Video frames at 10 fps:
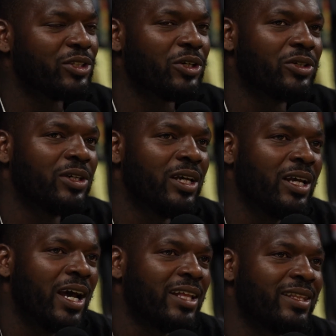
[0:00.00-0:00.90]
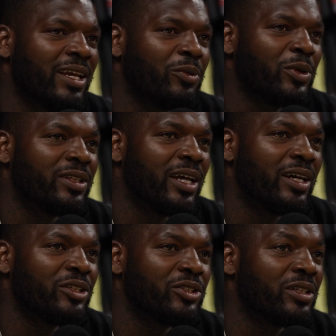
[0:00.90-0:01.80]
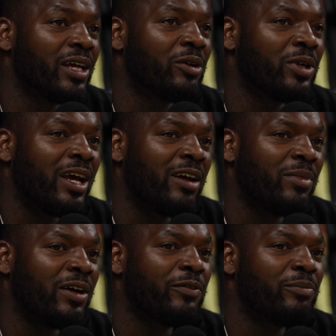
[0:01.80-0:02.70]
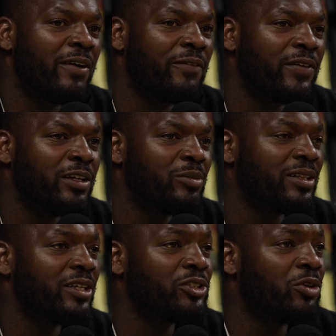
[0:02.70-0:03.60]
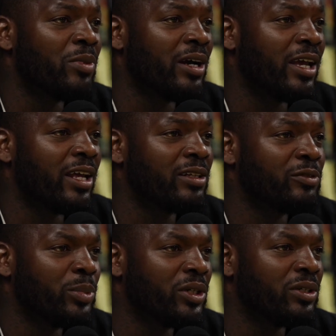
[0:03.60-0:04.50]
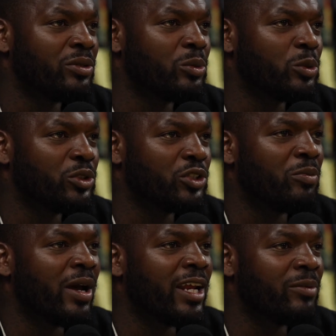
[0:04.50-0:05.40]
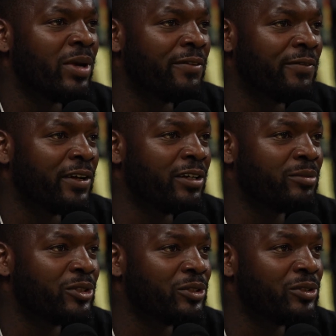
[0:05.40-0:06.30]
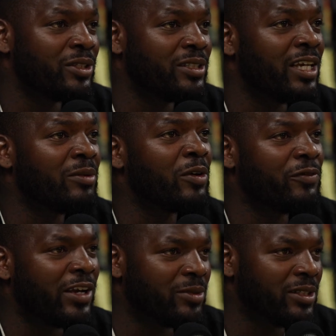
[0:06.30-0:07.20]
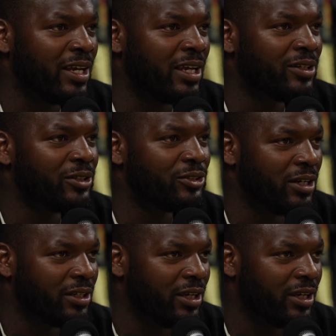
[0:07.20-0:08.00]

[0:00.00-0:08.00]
So I think what they understood, like when I had my my film, like they showed my Bill showed my animated film to mm-hmm. the team on Family Day during training